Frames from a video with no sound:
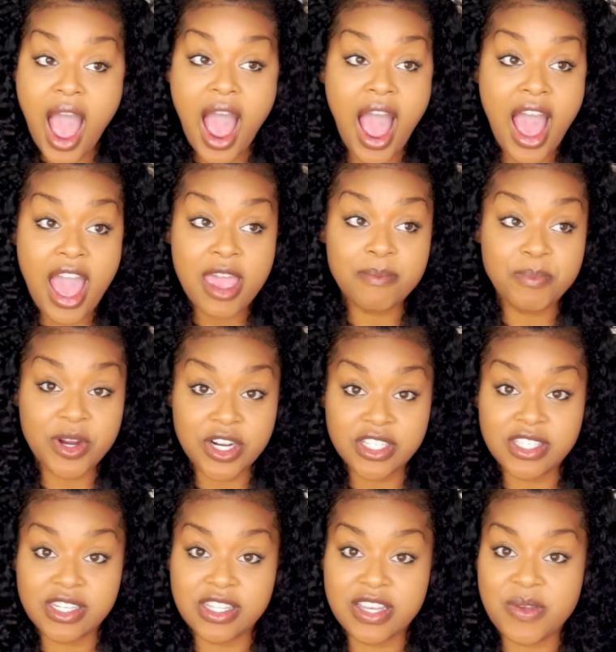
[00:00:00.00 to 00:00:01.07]
I
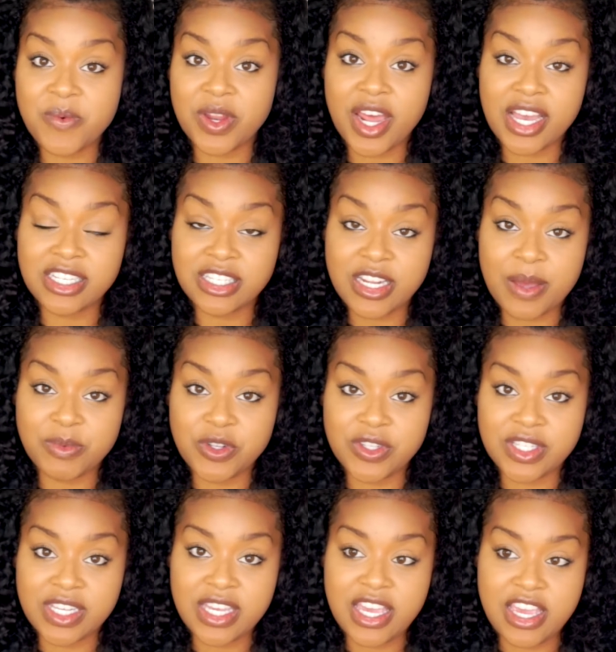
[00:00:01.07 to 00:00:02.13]
personally, when I stopped
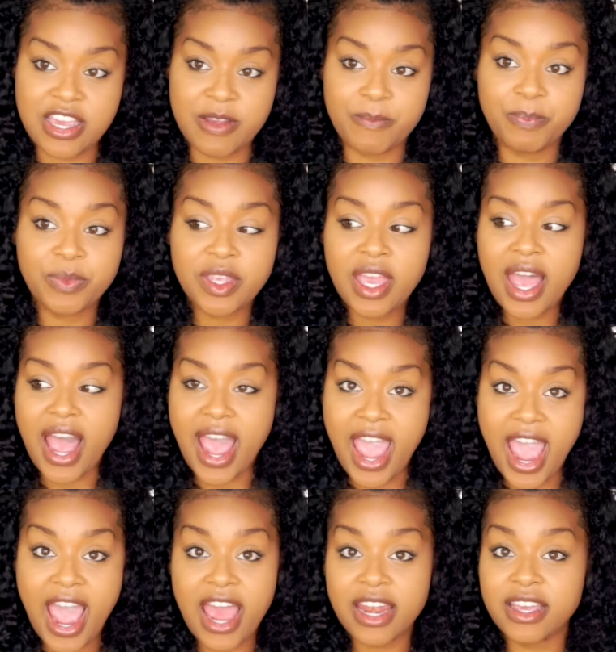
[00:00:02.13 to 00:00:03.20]
using heat, I
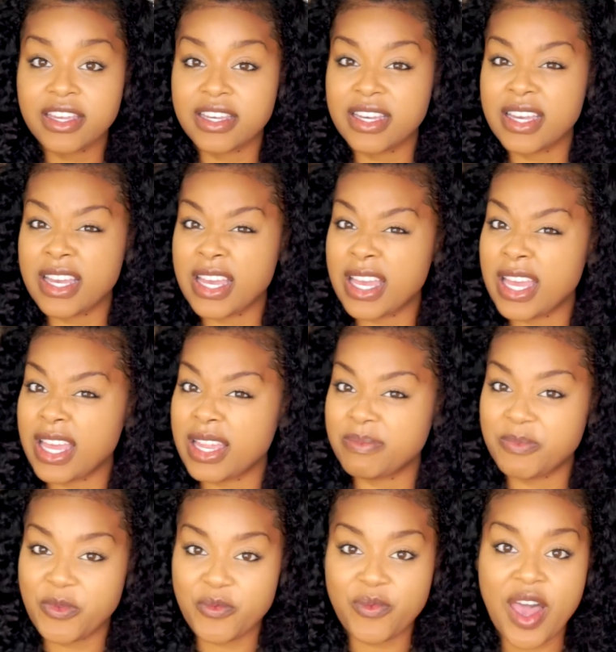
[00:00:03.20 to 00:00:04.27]
had a
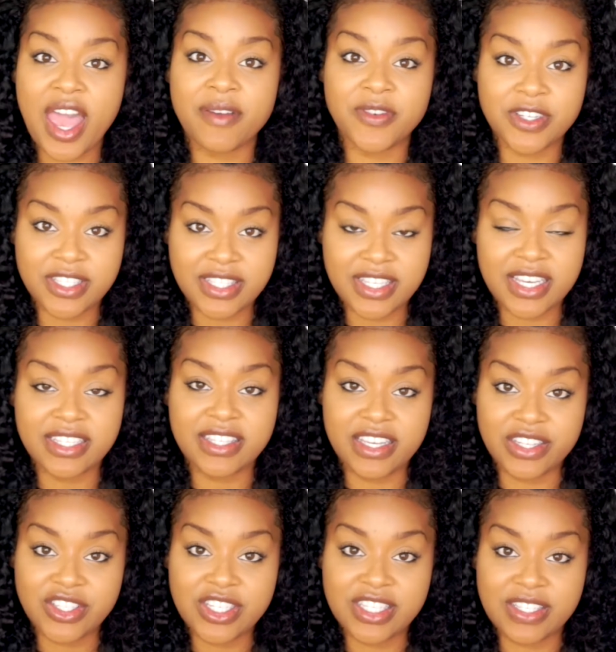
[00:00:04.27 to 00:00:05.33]
good 5 or 6
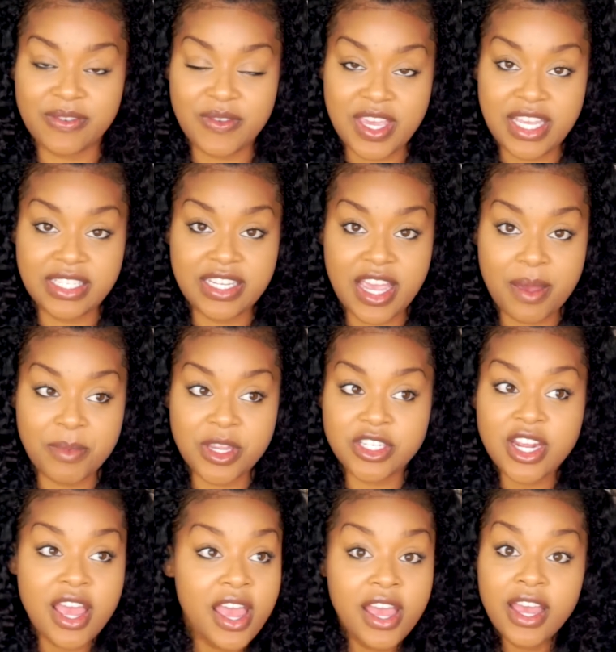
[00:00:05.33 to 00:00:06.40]
inches of heat damage,
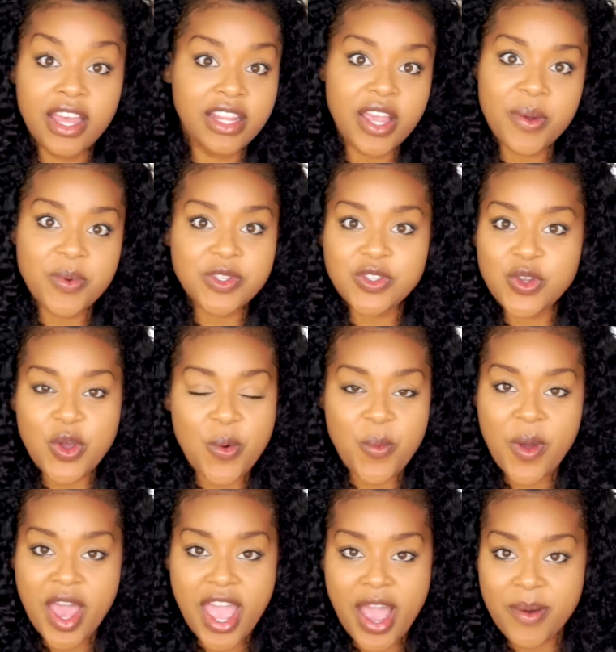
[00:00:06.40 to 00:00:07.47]
and there was no
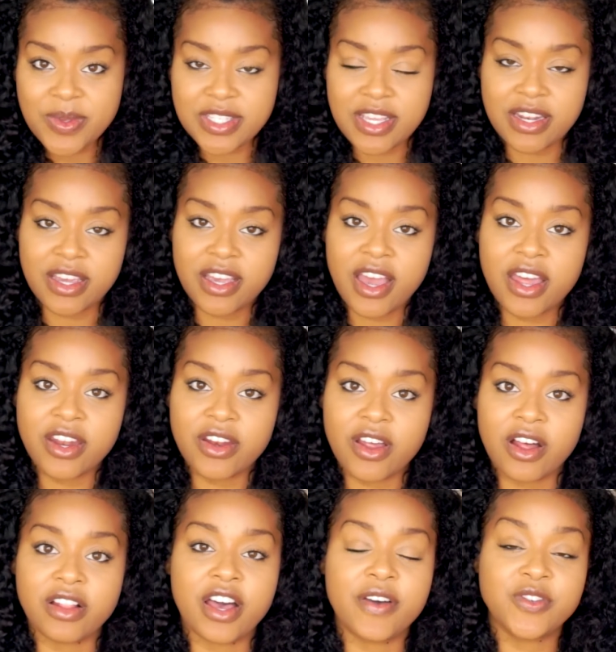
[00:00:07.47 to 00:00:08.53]
way I was gonna cut it
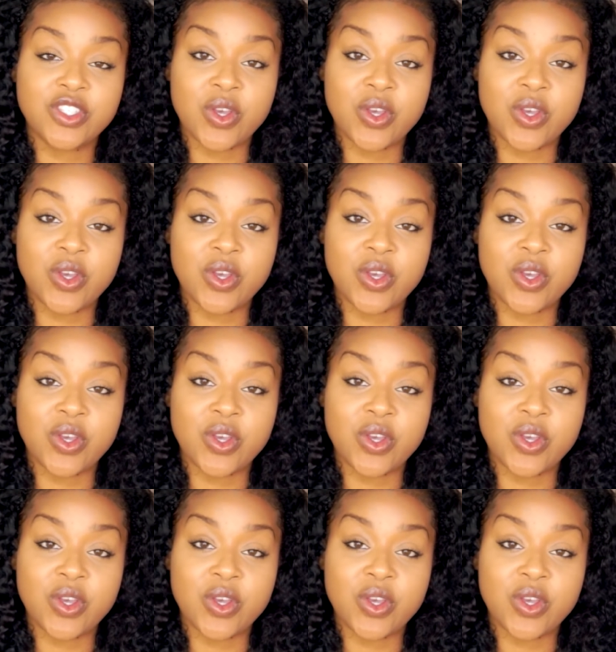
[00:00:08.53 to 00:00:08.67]
all off.